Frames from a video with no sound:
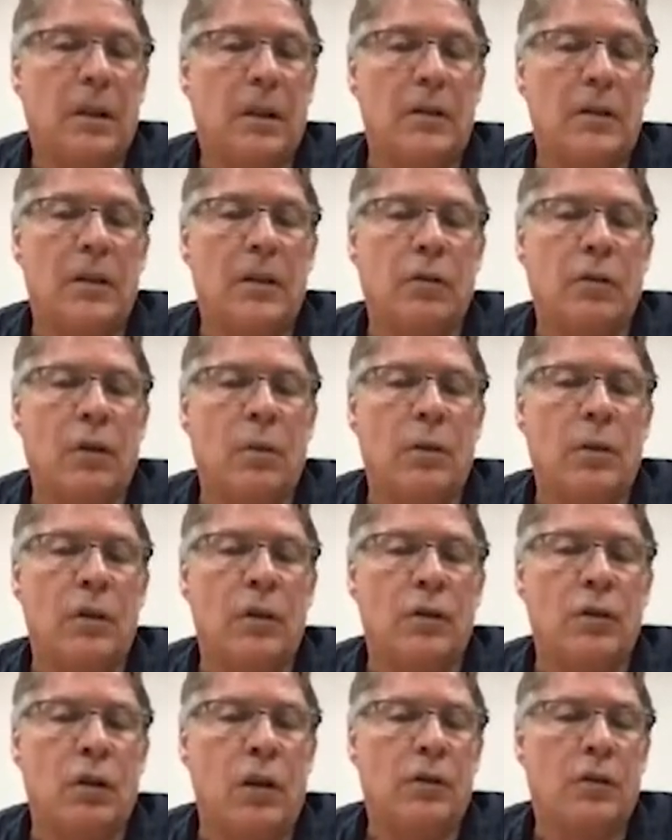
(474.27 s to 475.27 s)
These three
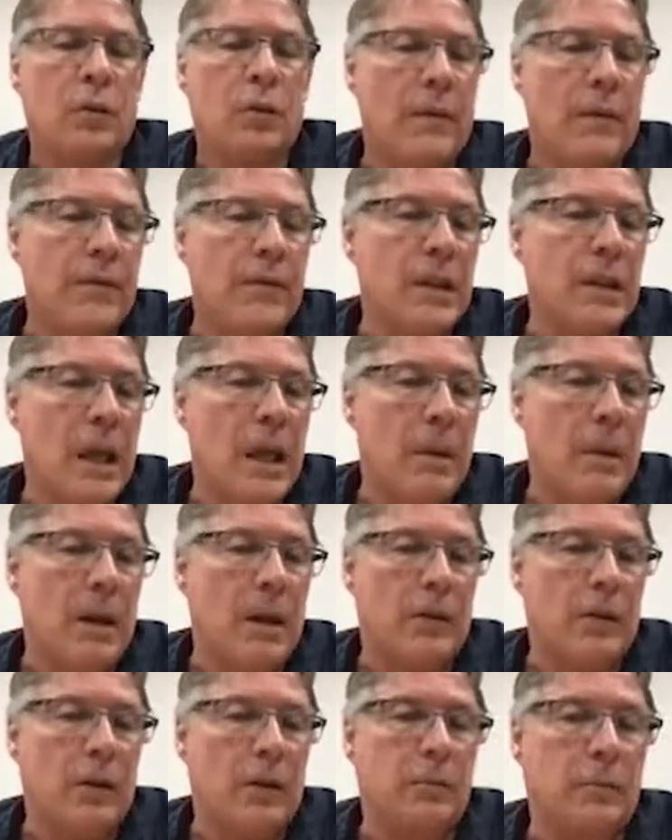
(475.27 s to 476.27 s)
queries should also have the same
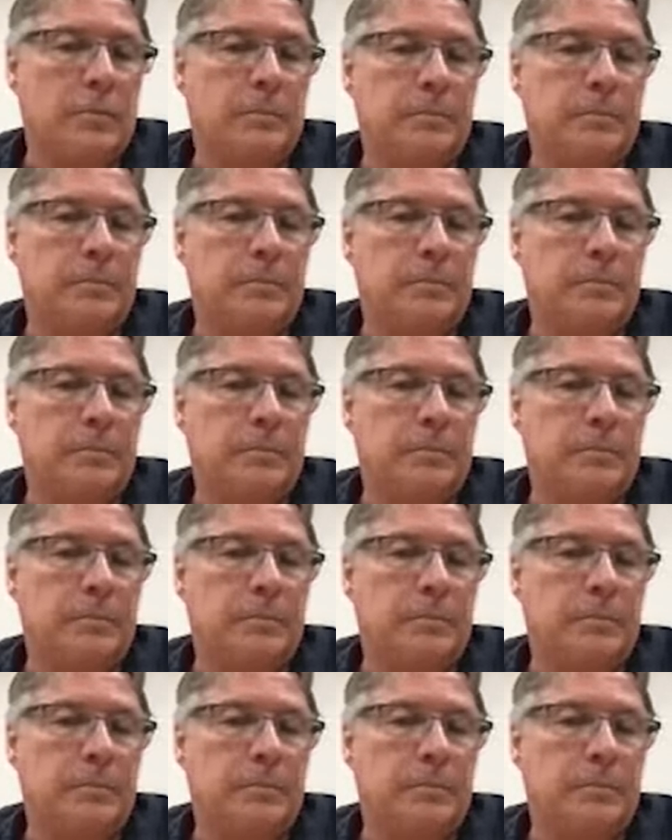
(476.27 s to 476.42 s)
answer.